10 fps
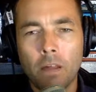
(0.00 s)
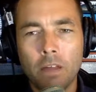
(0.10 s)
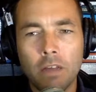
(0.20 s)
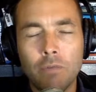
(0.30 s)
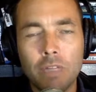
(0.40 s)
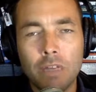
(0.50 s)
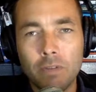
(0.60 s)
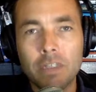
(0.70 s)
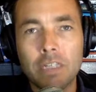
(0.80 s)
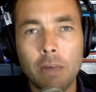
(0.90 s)
If you live
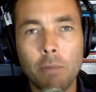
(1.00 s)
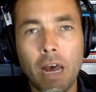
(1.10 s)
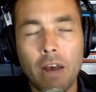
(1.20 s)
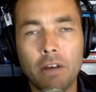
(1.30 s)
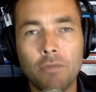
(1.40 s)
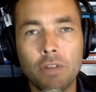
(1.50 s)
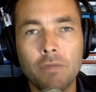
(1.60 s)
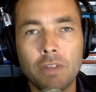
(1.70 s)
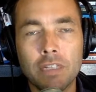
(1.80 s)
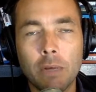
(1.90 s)
in the same
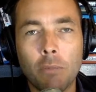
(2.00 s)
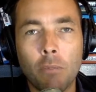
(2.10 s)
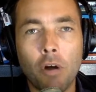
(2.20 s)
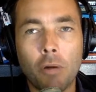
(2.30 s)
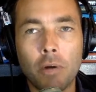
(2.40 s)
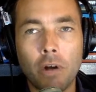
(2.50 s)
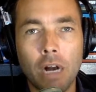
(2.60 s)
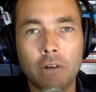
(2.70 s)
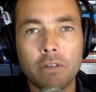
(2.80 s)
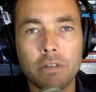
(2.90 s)
apartment or
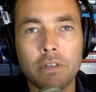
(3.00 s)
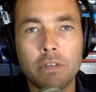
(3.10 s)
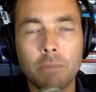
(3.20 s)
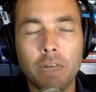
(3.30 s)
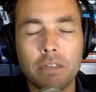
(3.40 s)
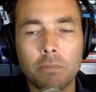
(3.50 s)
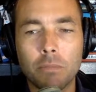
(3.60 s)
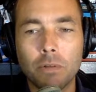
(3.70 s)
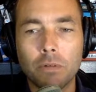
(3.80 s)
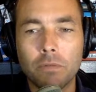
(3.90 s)
house, it's best to
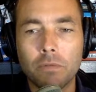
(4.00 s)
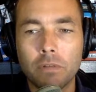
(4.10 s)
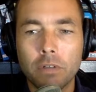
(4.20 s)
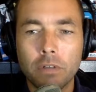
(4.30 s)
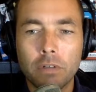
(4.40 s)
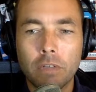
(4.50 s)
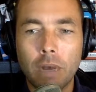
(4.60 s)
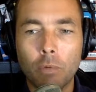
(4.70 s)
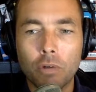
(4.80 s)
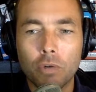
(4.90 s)
move.
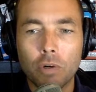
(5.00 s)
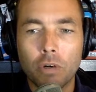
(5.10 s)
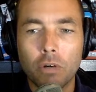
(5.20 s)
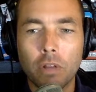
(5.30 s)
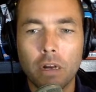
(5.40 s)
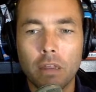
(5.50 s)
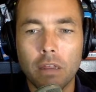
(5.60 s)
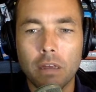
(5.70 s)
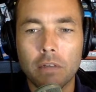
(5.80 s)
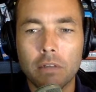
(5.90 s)
That will trigger a lot of
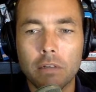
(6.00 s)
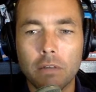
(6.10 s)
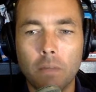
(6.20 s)
things.